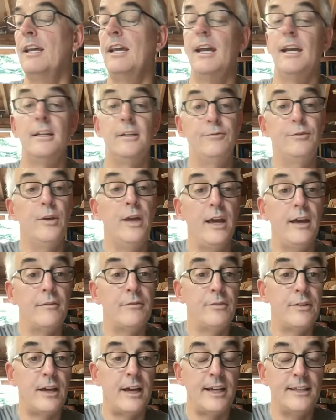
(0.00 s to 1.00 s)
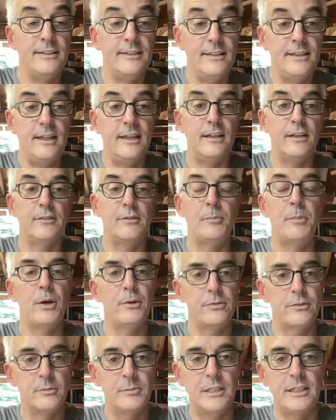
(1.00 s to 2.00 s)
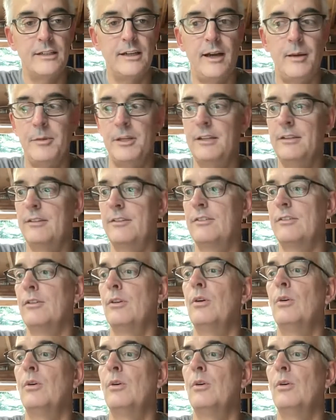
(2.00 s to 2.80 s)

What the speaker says: if you have ideas, post them in the comments